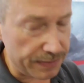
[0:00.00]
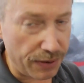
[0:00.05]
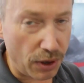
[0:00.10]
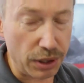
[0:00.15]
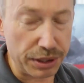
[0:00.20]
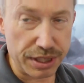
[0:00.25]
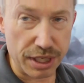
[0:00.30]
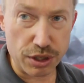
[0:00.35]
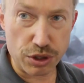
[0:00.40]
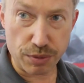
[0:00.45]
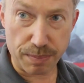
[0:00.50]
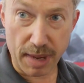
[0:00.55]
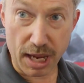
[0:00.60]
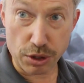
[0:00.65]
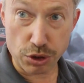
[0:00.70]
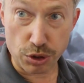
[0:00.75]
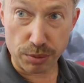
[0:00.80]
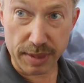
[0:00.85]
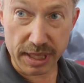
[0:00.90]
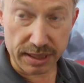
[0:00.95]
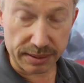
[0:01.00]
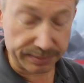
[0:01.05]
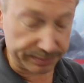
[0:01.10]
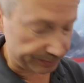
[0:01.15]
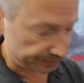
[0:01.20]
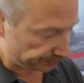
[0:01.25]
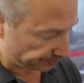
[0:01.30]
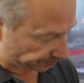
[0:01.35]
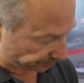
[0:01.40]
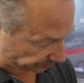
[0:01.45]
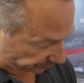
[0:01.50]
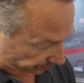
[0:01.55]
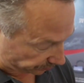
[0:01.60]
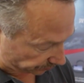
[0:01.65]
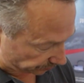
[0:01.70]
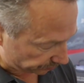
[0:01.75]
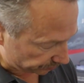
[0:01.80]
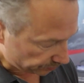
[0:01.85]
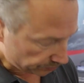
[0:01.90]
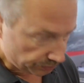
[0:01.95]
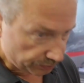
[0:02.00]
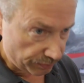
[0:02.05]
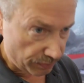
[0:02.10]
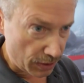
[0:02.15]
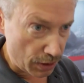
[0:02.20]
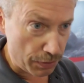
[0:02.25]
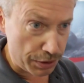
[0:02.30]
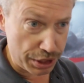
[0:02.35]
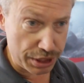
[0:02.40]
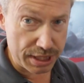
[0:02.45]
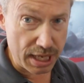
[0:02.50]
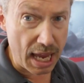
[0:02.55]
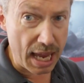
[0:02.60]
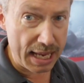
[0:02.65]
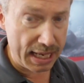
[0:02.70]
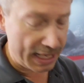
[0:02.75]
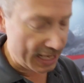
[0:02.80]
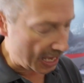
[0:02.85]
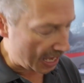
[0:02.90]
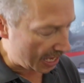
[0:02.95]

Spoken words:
voltage measurement, which is highly